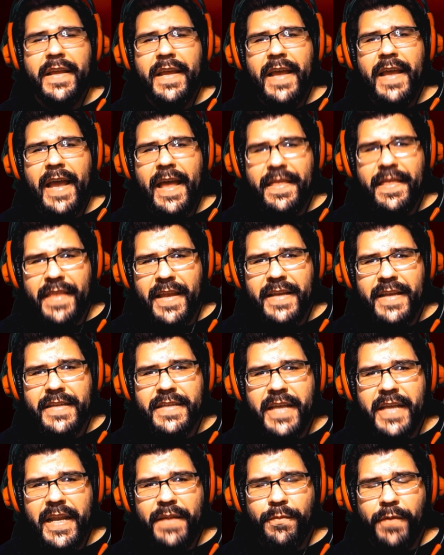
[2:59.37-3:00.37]
and then he's
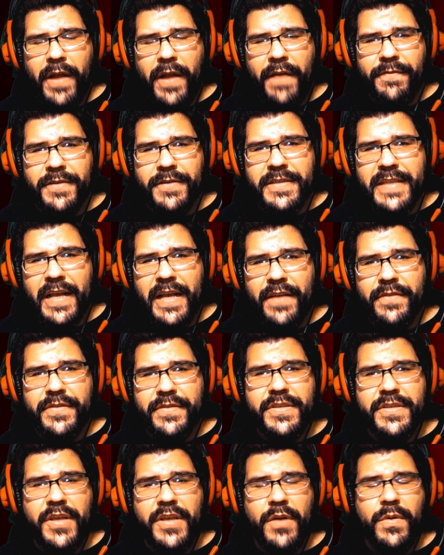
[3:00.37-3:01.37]
going to recover his health.
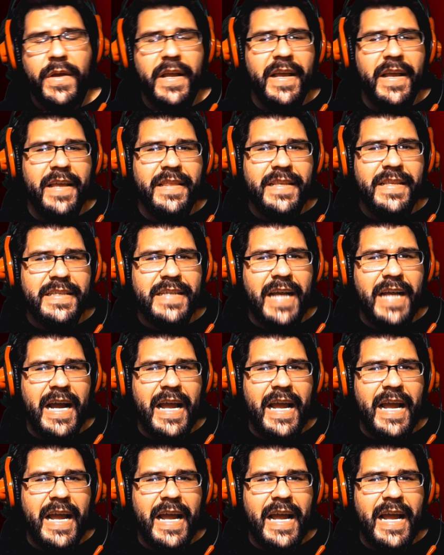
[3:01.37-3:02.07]
So this guy